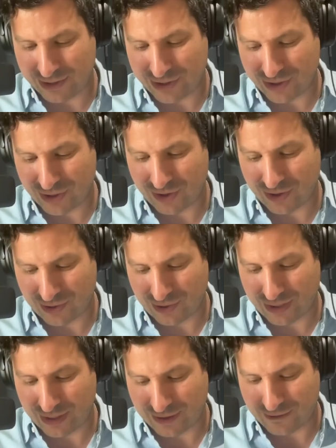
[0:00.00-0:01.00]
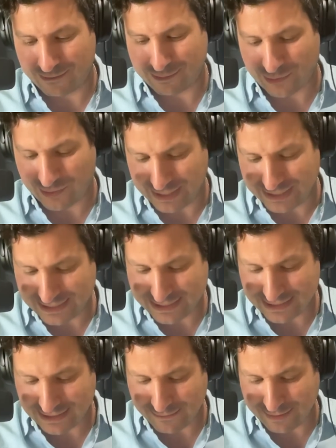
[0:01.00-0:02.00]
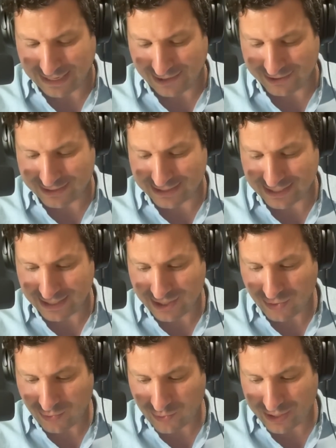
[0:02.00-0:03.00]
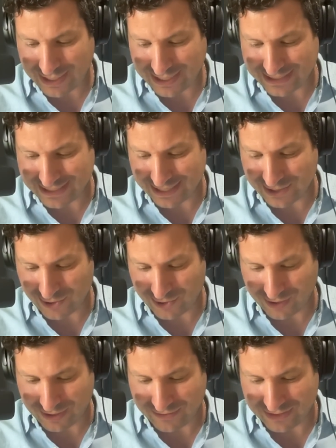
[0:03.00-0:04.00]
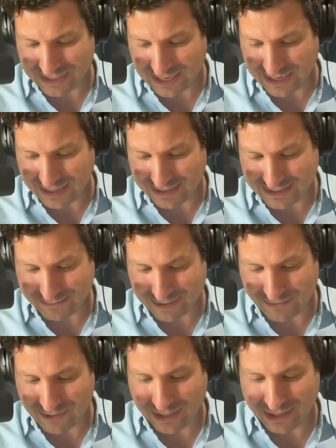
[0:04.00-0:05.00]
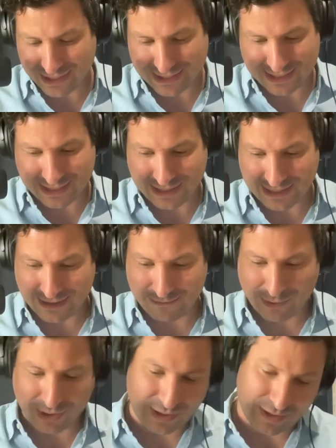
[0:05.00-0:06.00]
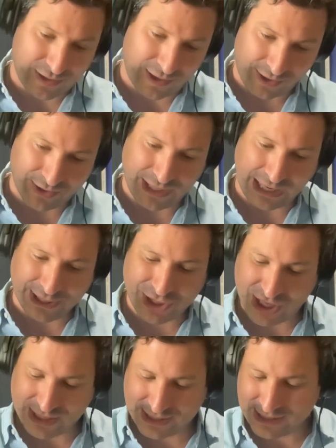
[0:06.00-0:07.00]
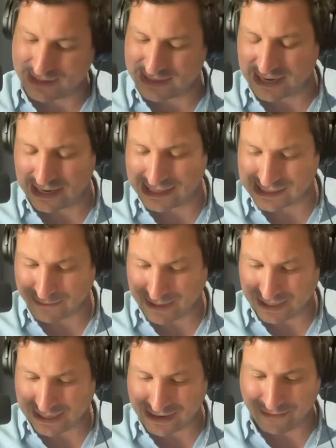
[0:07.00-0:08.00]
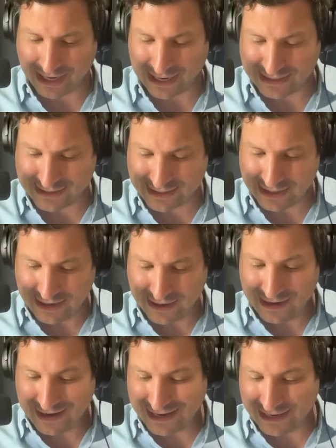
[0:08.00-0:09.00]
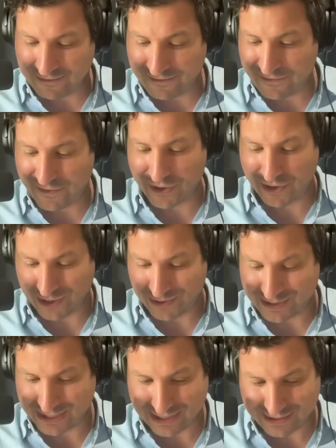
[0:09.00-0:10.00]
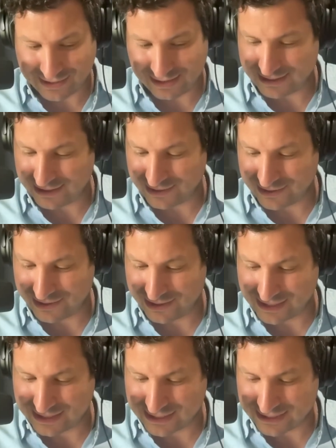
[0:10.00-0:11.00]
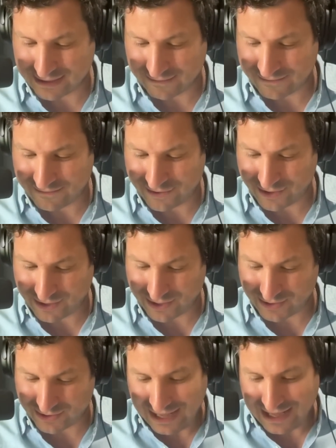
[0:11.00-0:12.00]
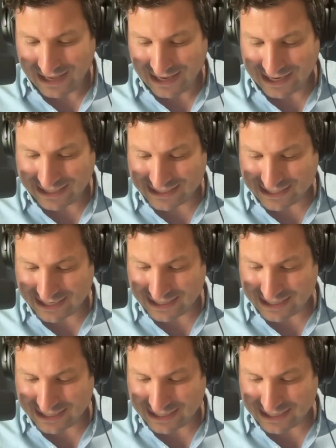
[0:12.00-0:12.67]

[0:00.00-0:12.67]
your earlier point about what is the goal of Zionism. I read this in a book called A Just Zionism by Chaim Gans in a footnote. That's how good this is. It's in a footnote. He says...